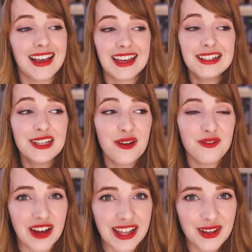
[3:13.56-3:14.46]
I get a lot
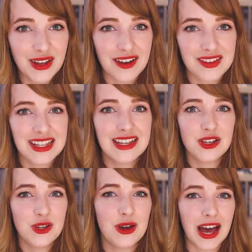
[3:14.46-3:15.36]
of value out of seeing
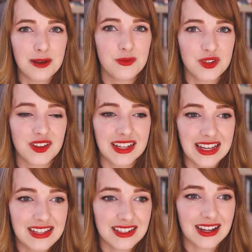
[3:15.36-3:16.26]
cute animals on the
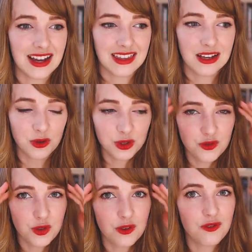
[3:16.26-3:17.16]
internet. I think all
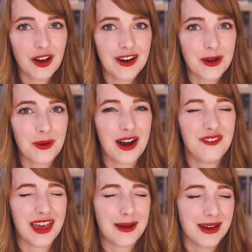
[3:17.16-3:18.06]
of you are very aware
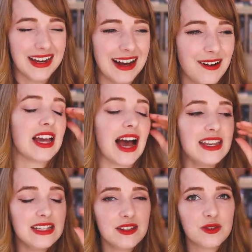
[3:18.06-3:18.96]
of that by now. Yeah, I
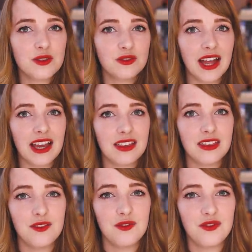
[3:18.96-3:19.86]
didn't sort of like
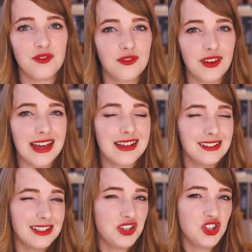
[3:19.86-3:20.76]
the
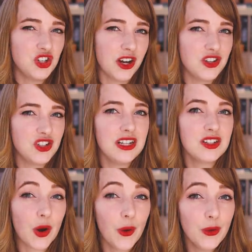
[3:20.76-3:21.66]
vaguely judgy
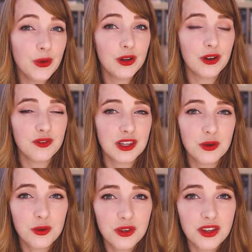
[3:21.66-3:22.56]
tone of the
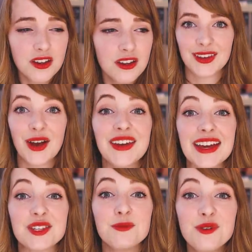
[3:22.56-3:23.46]
author.
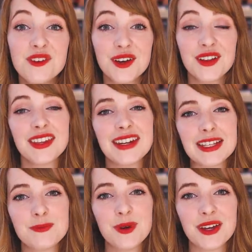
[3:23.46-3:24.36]
Okay, so moving on, the
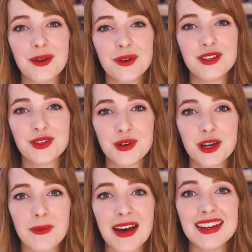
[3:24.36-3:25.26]
next book I wanted to talk
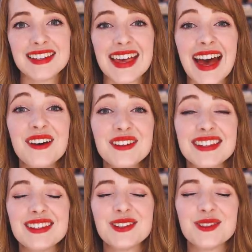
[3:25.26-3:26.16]
about is The House
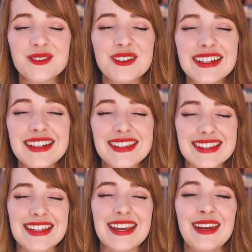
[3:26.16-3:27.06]
in the Cerulean
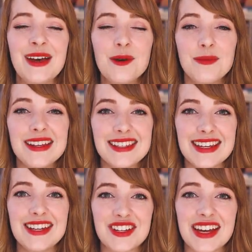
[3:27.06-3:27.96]
Sea by
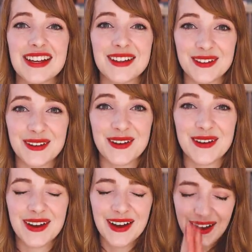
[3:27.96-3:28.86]
TJ Clune.